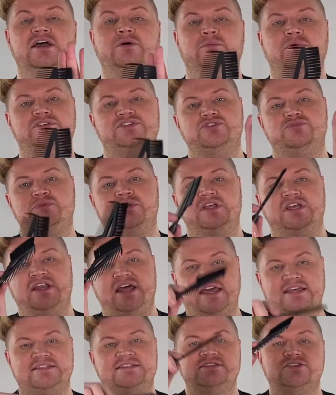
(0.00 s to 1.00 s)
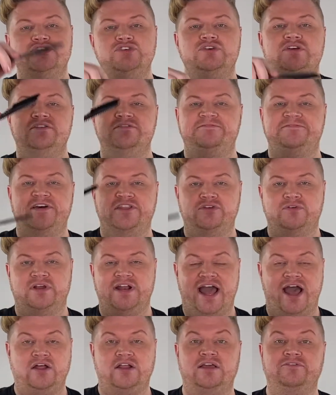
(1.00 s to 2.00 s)
which is really nice, so you can feather it
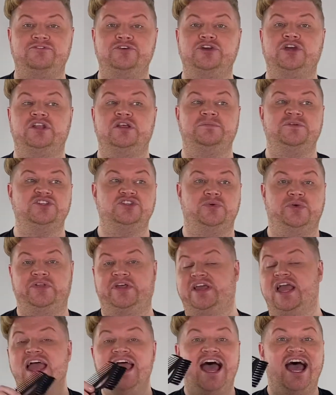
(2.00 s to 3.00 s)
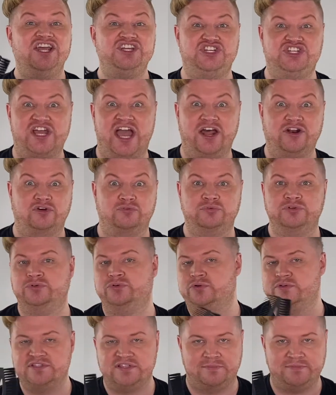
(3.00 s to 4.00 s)
out if you're gonna be doing like a shadow root
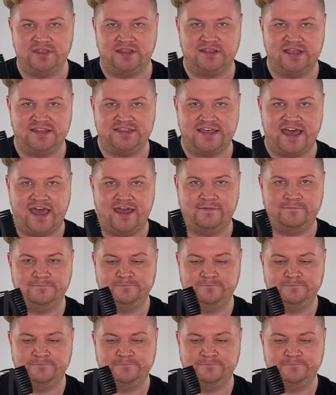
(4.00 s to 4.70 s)
or something like that.